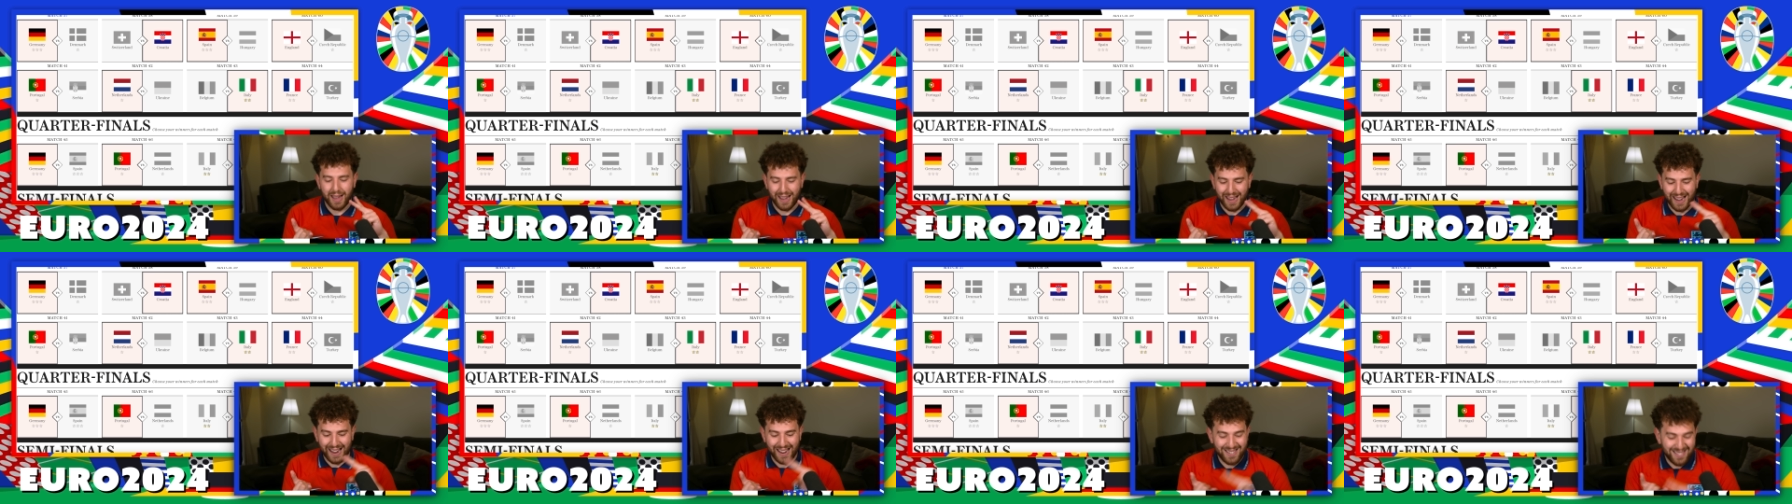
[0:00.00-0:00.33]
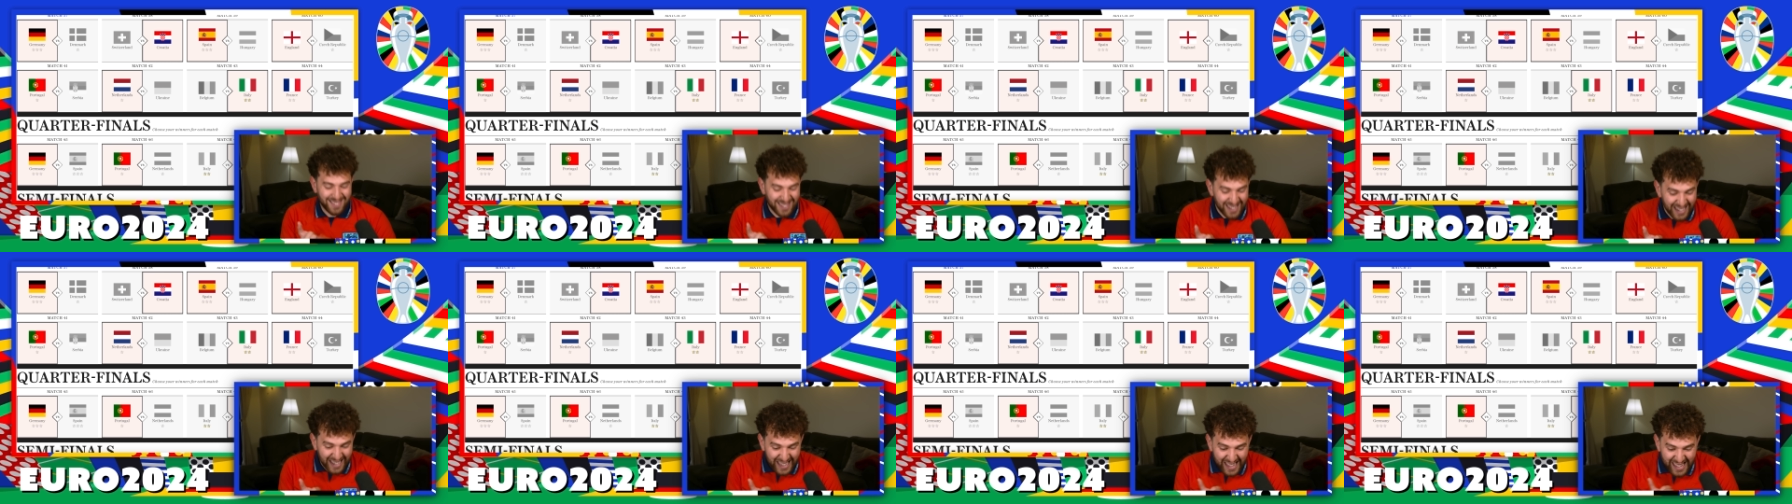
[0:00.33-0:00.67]

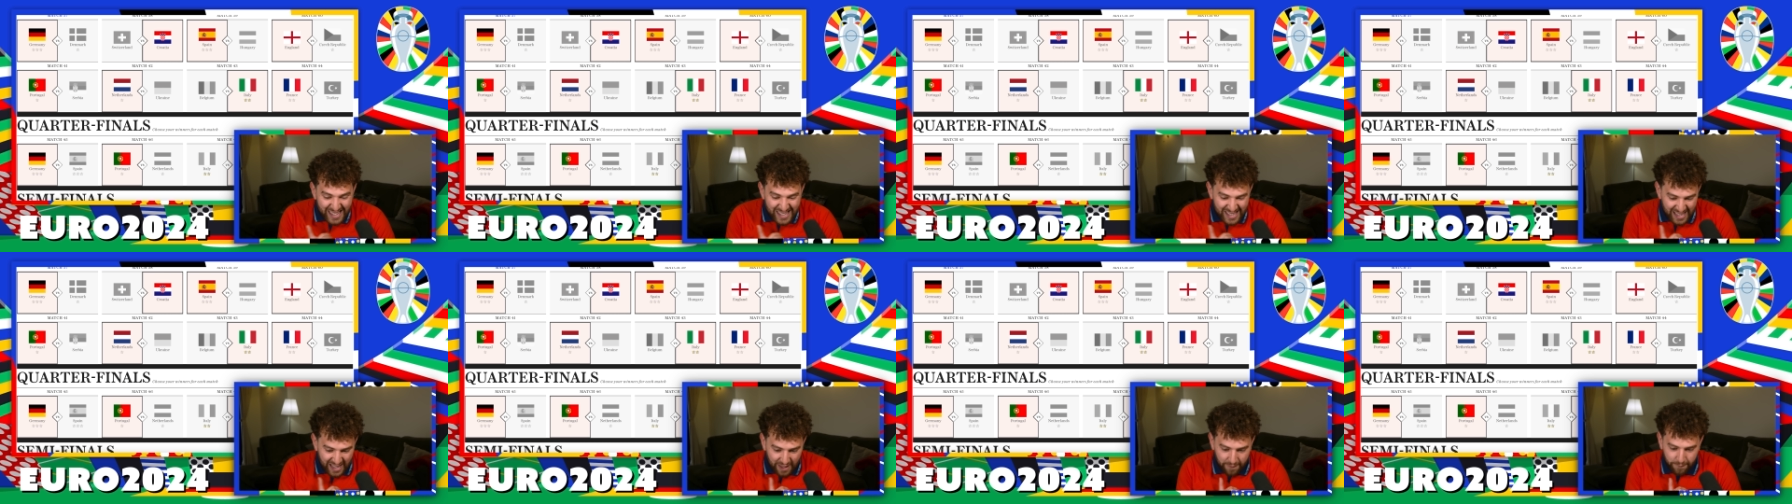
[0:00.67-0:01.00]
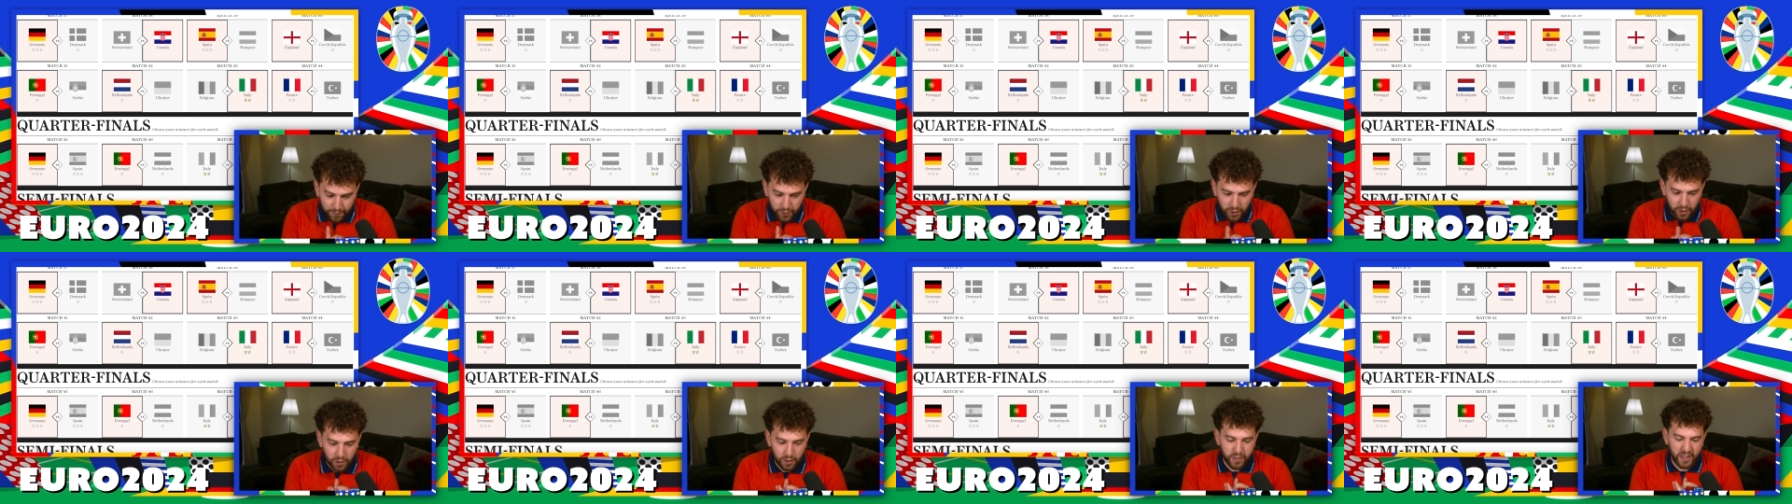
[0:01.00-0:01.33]
Italy
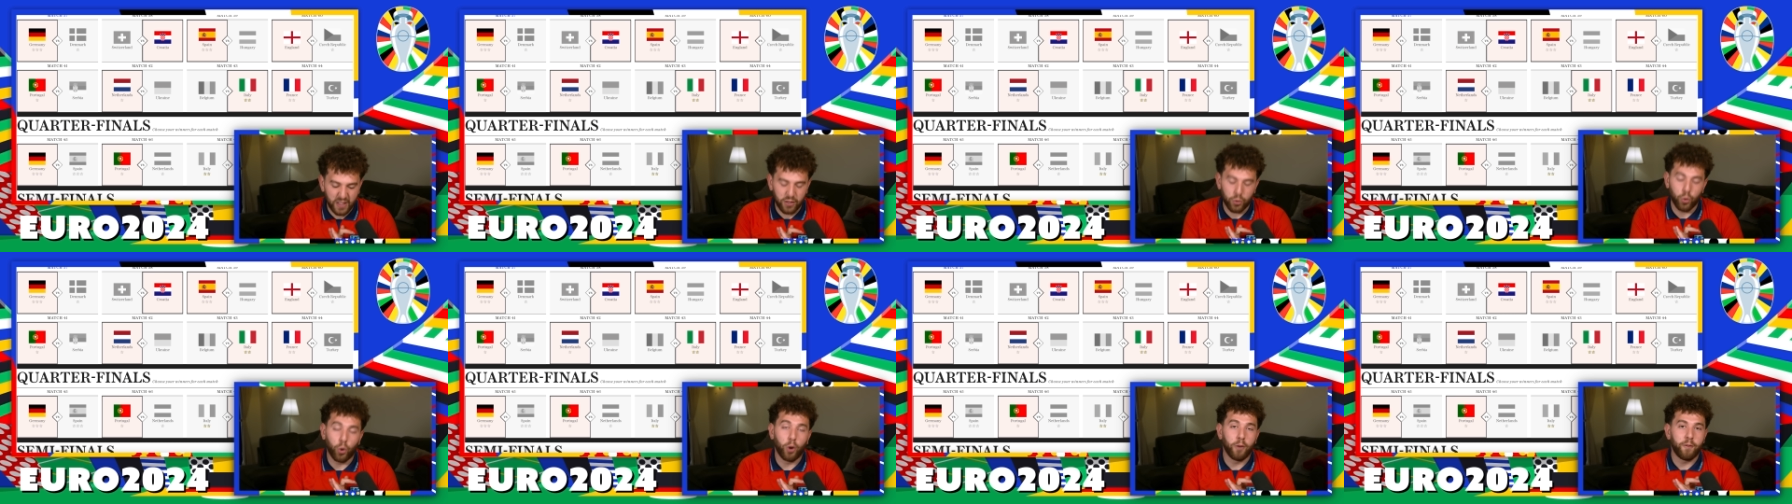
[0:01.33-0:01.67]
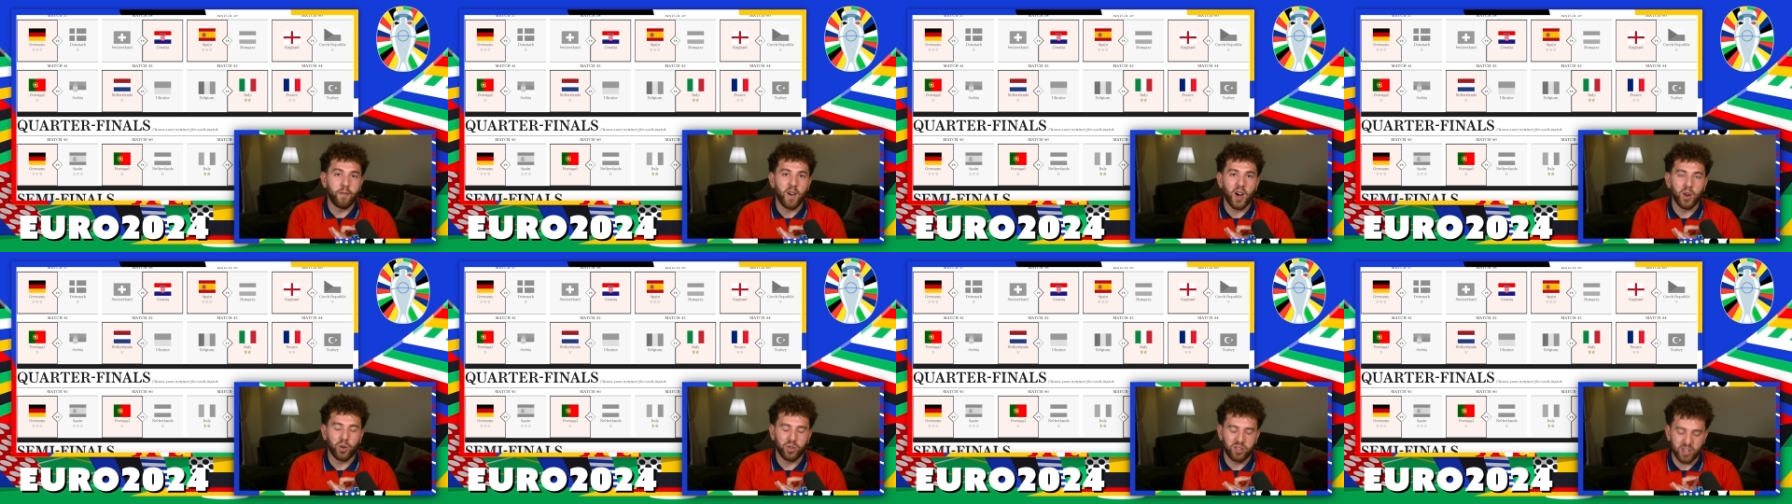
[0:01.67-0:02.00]
if you think
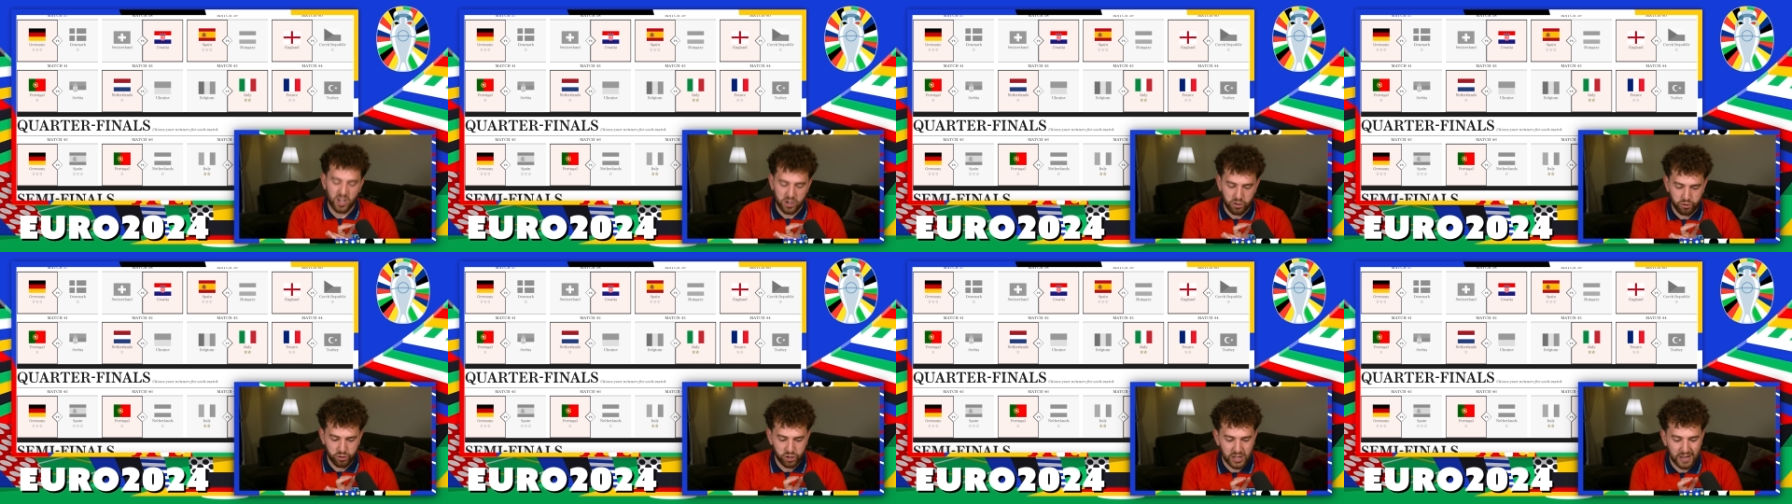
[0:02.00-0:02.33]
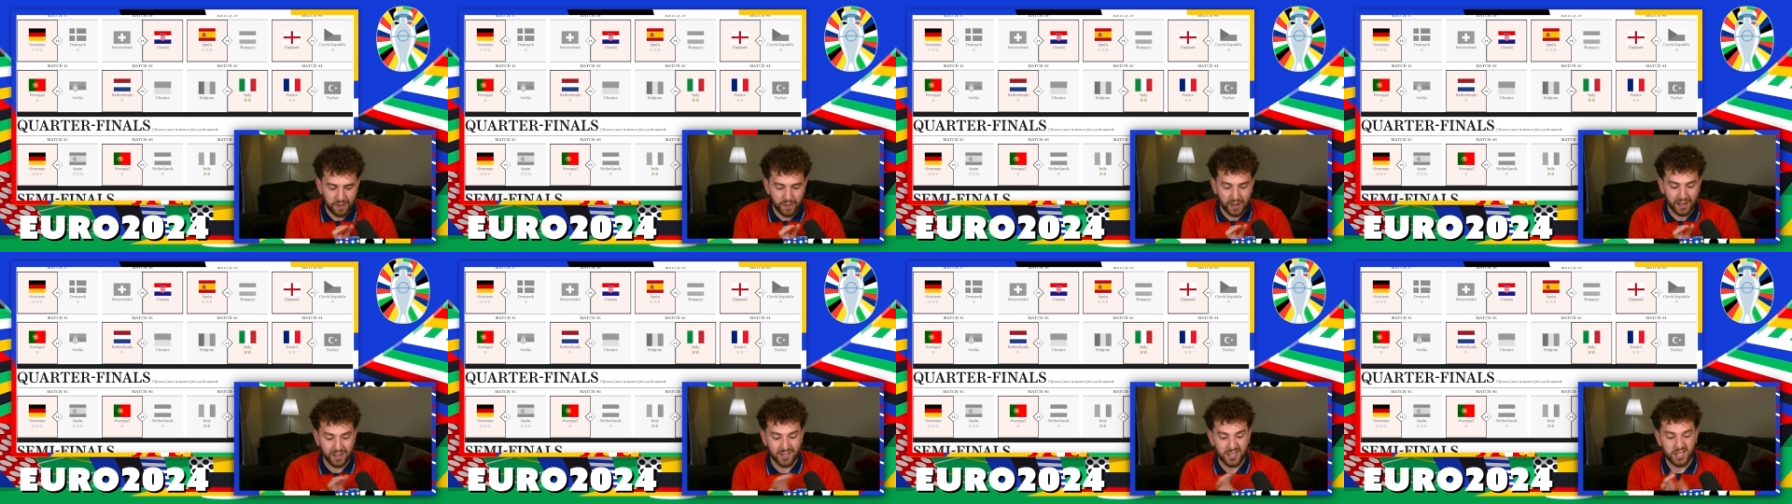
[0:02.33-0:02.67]
quarterfinals is
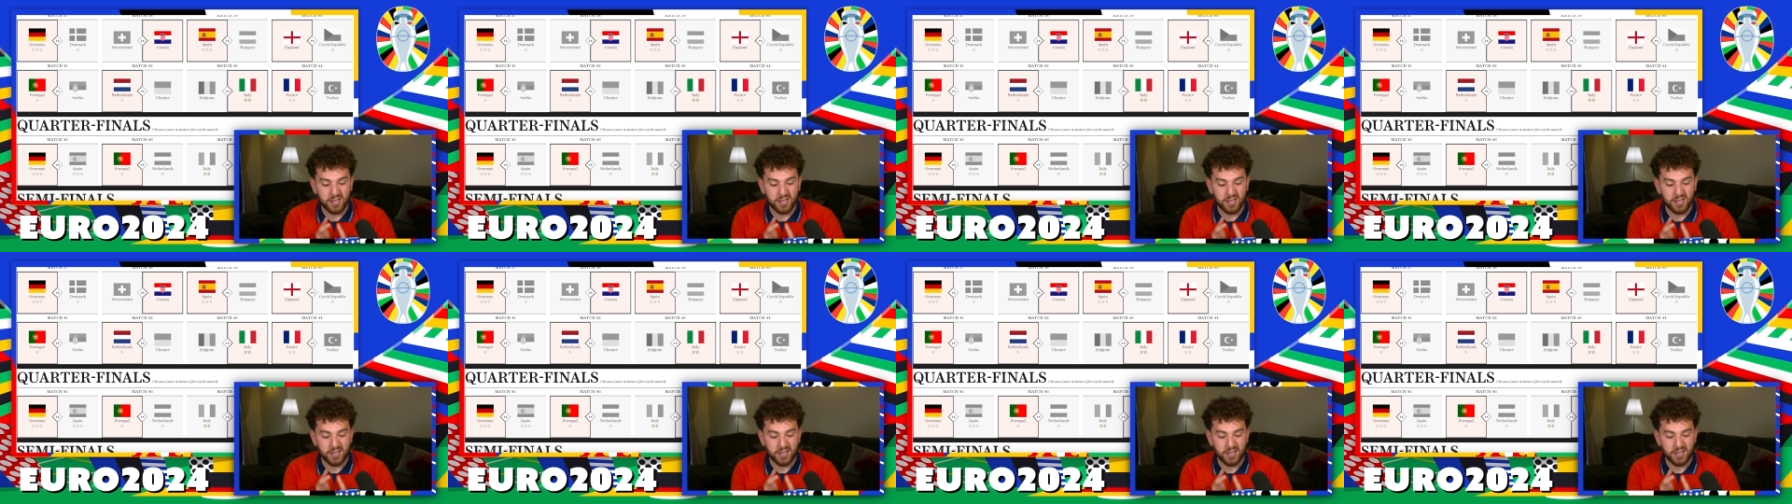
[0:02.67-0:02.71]
underachieving.